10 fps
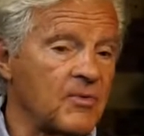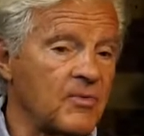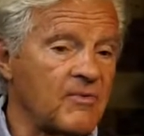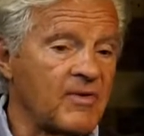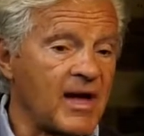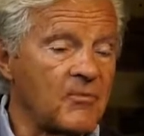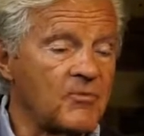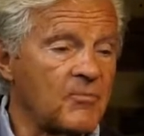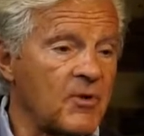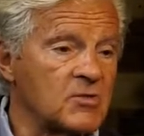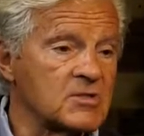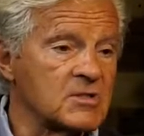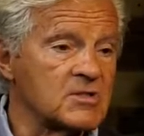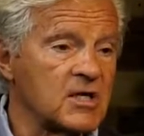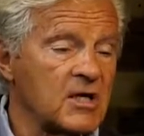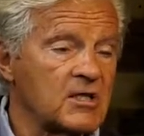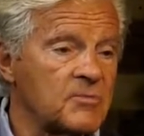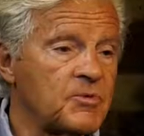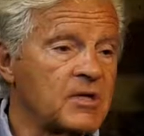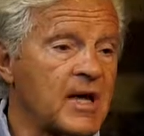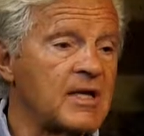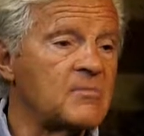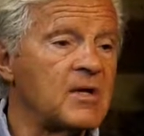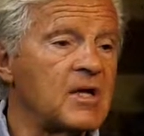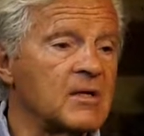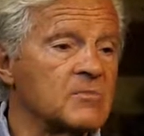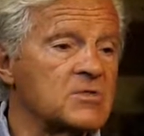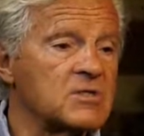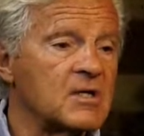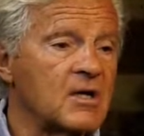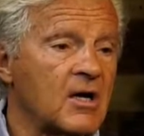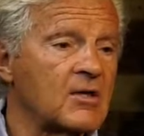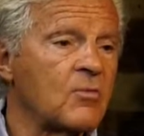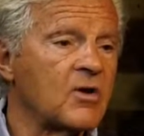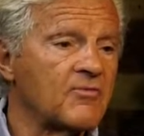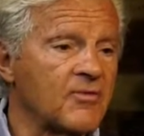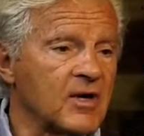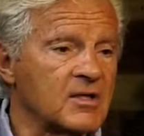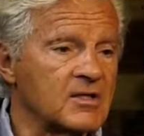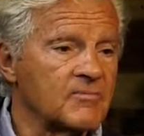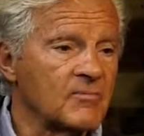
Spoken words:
we've had proposals to put condominiums on the waterfront.